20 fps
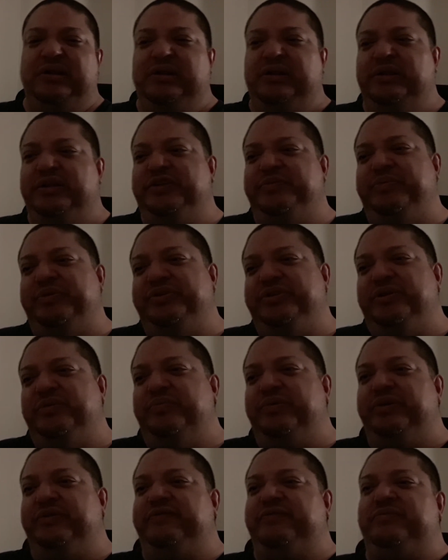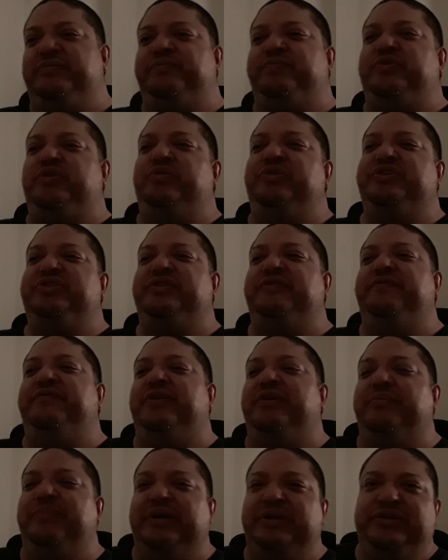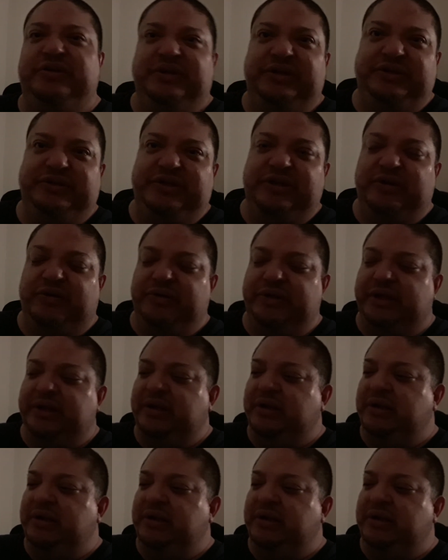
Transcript: especially with Christian fundamentalists and all that.